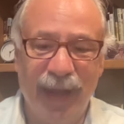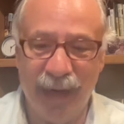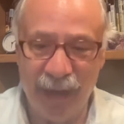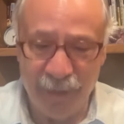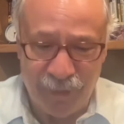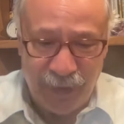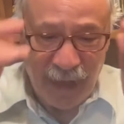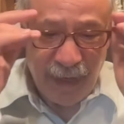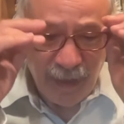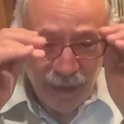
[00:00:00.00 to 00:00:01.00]
And if
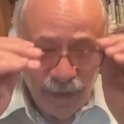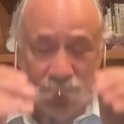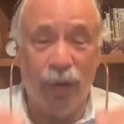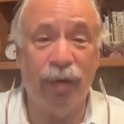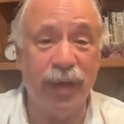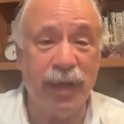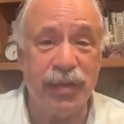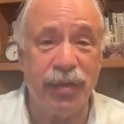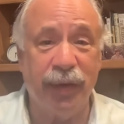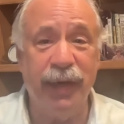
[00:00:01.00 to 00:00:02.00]
the
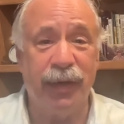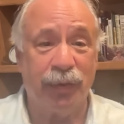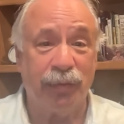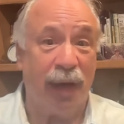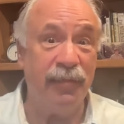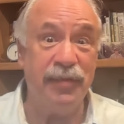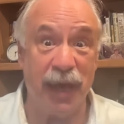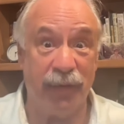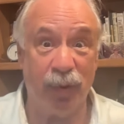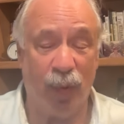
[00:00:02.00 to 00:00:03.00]
glorious leader loves
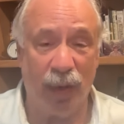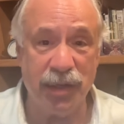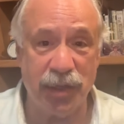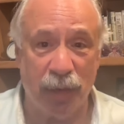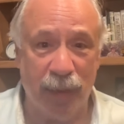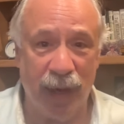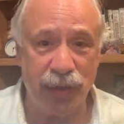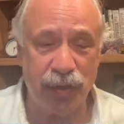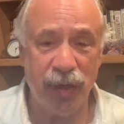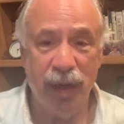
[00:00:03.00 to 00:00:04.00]
everyone so
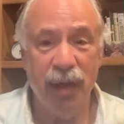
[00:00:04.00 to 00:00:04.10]
much,